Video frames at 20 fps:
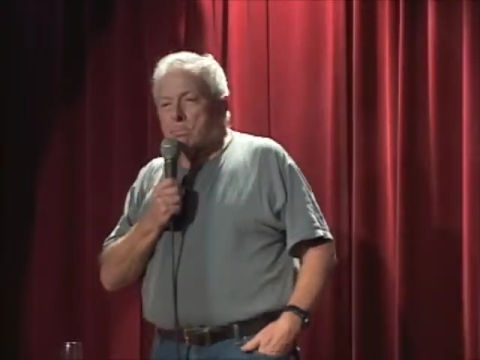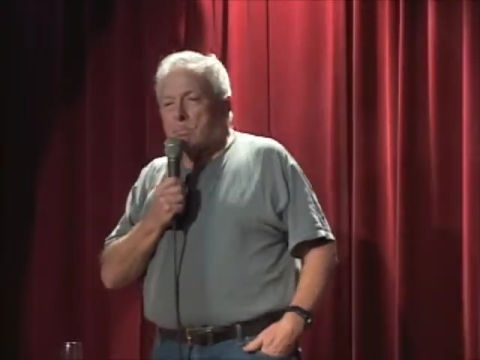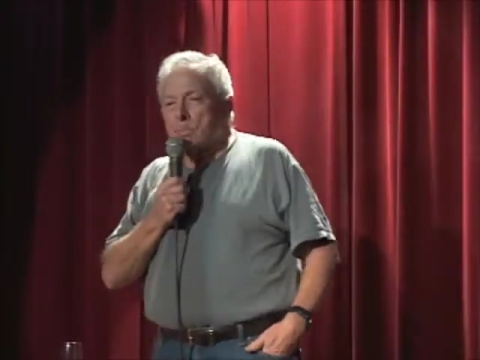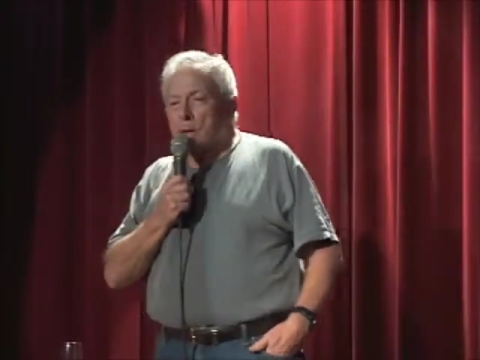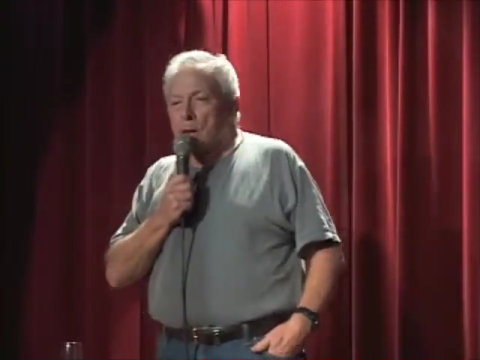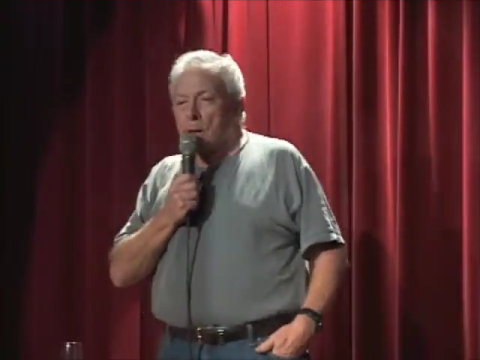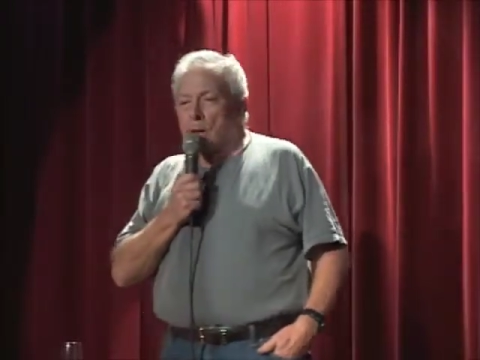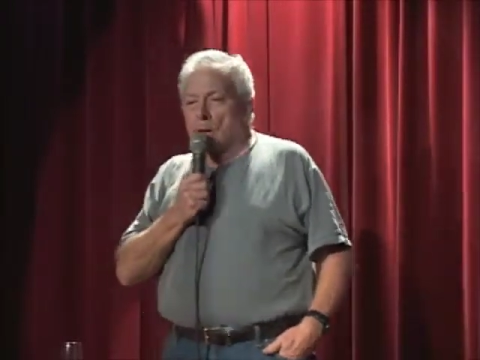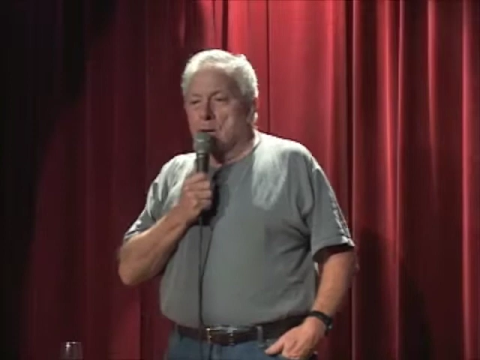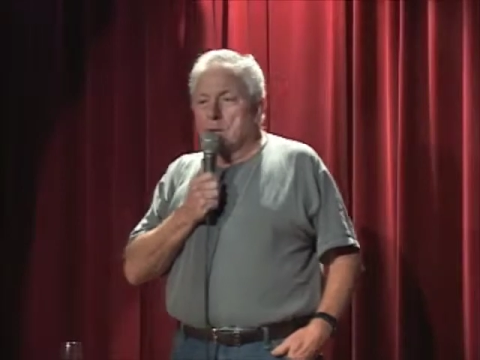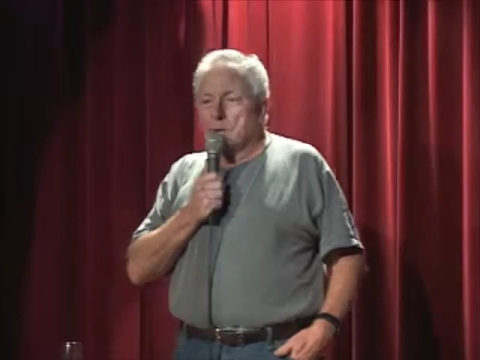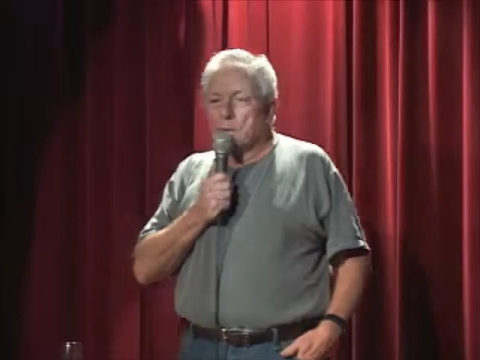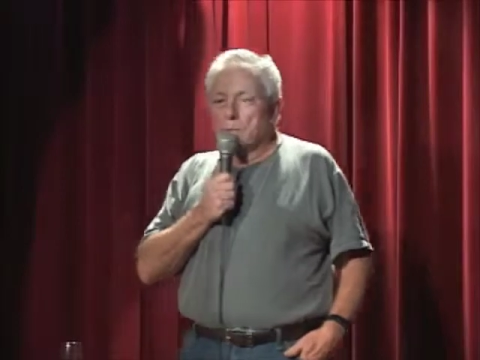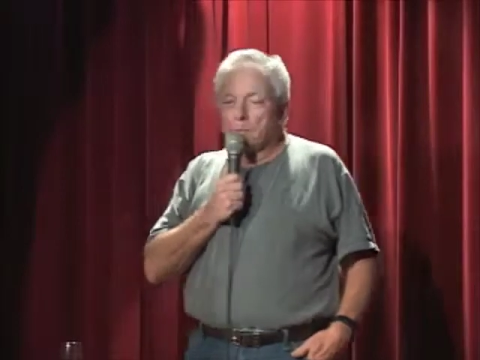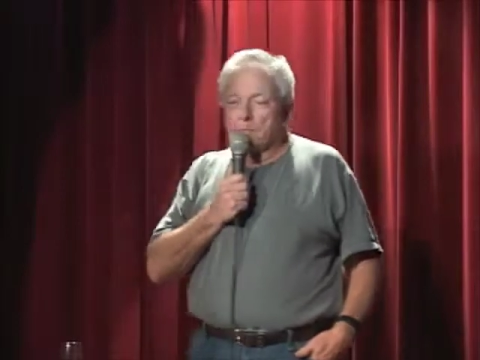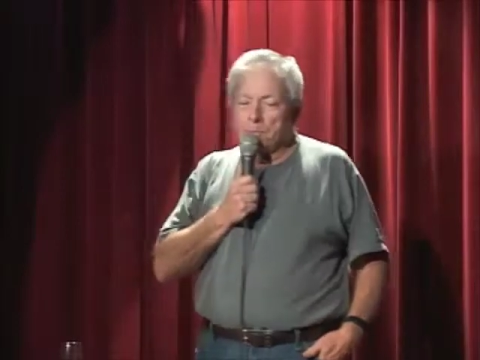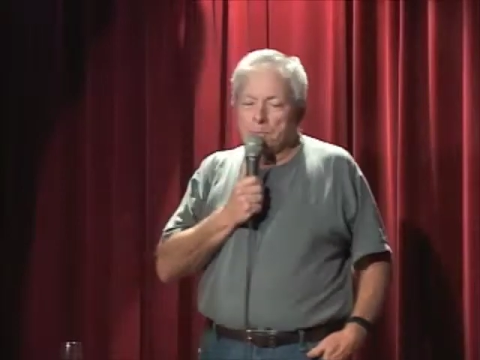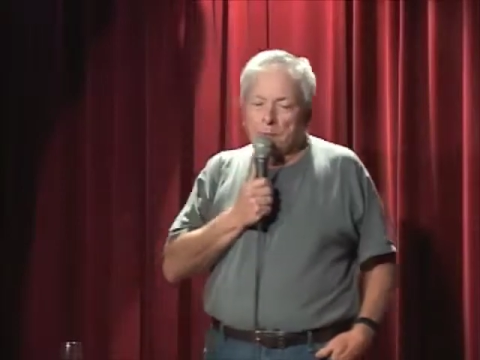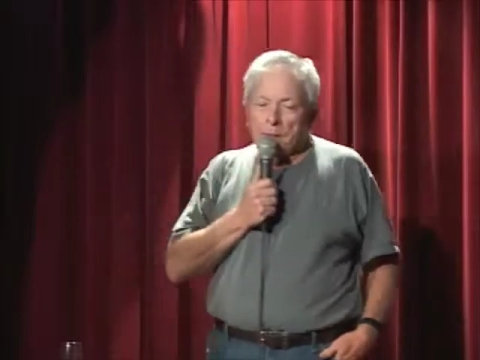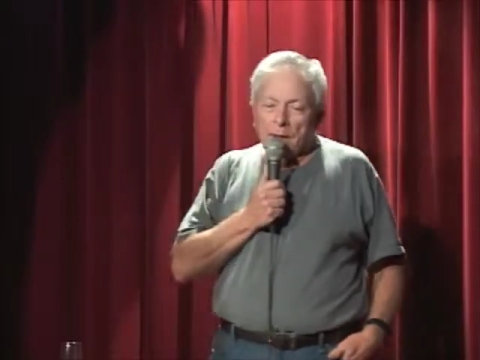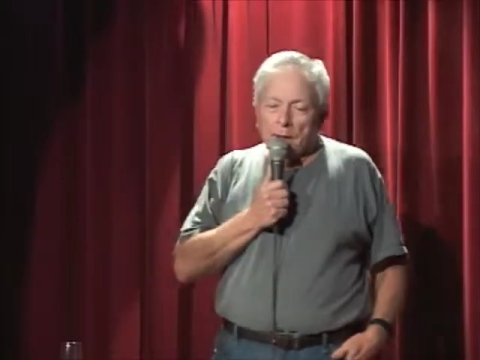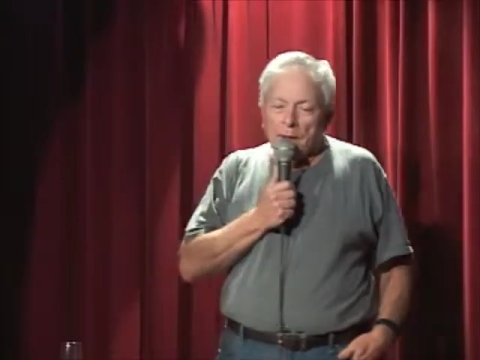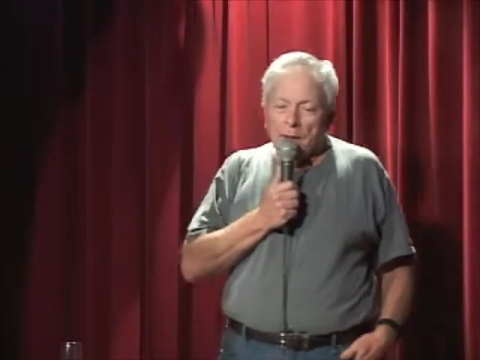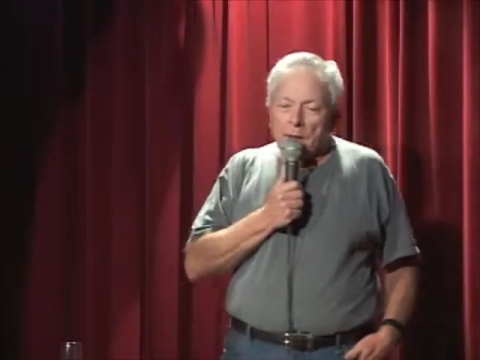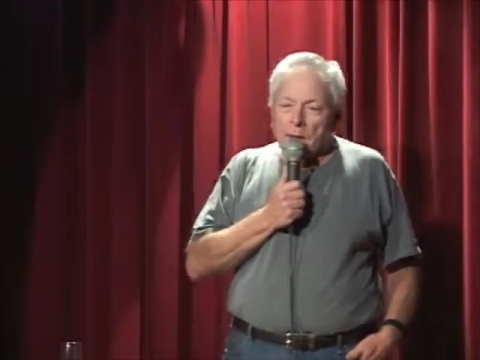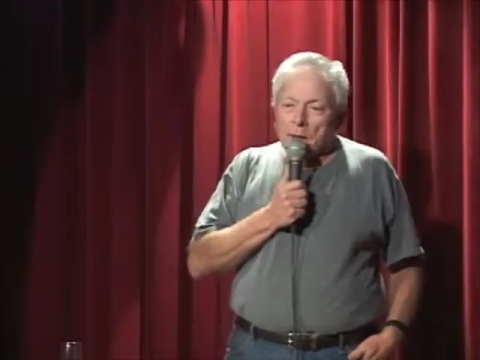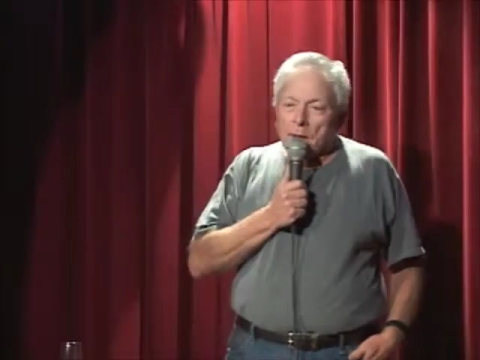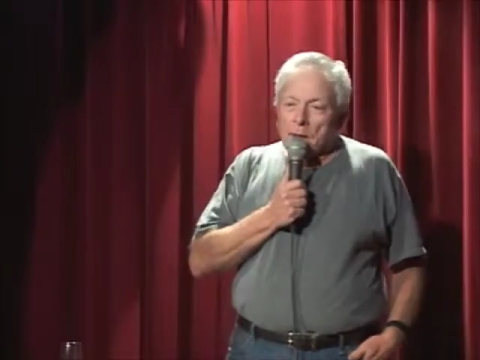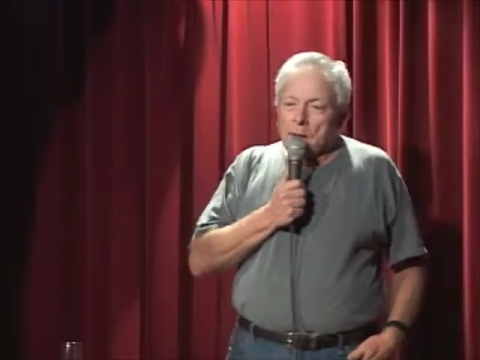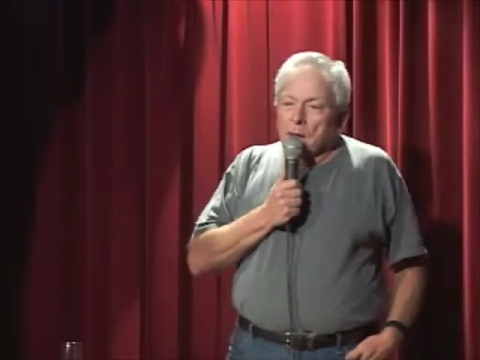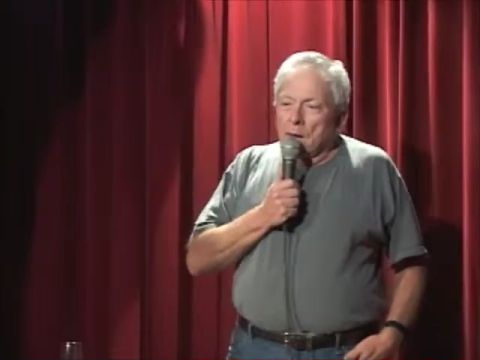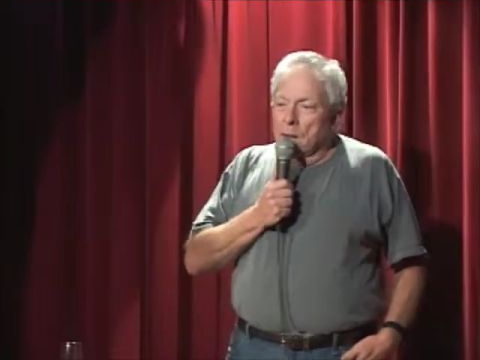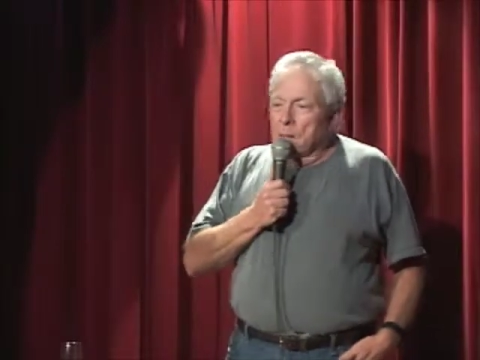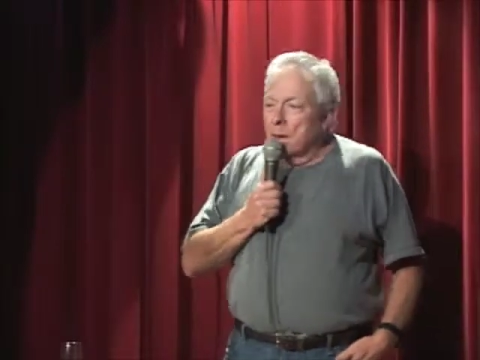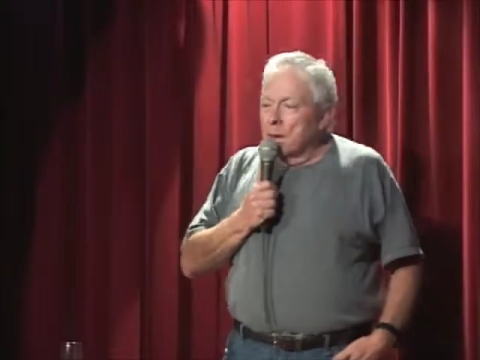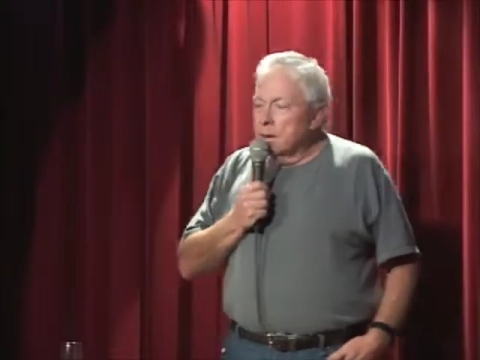Yeah, I know. And